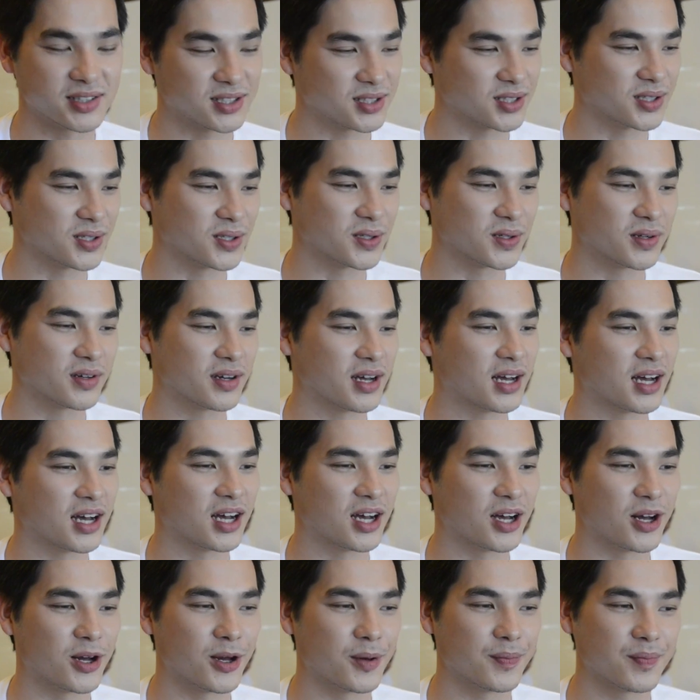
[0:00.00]
So
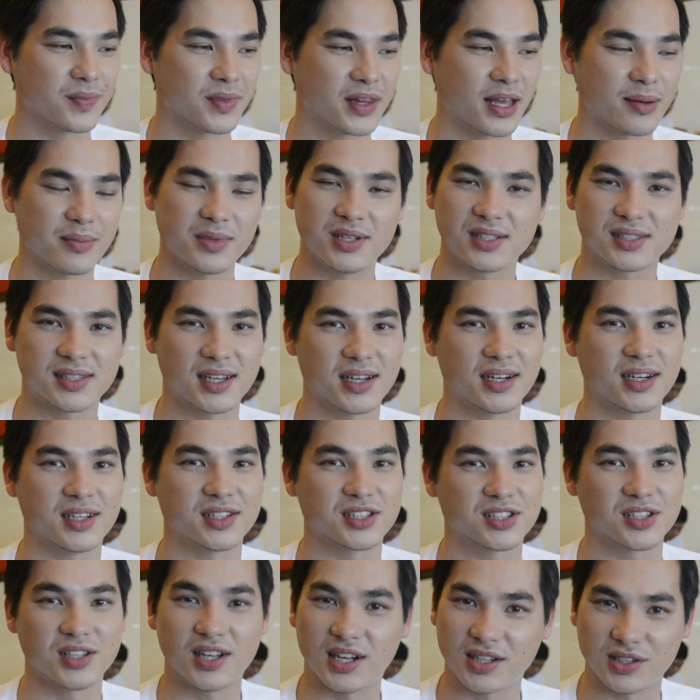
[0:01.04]
that means that
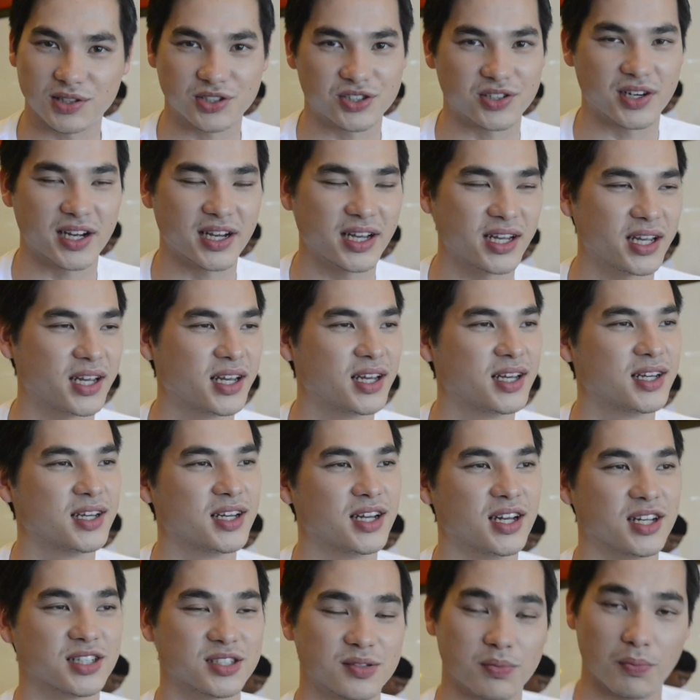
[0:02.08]
it's not dry,
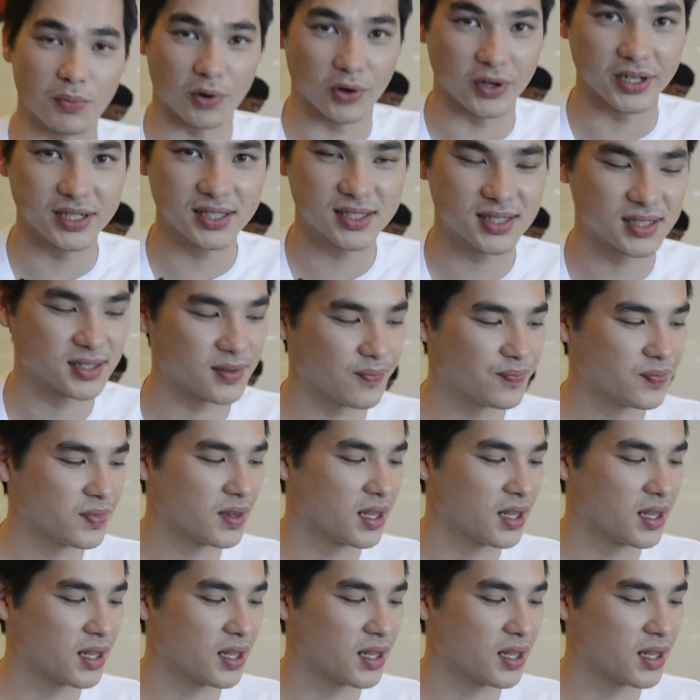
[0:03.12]
it's moist.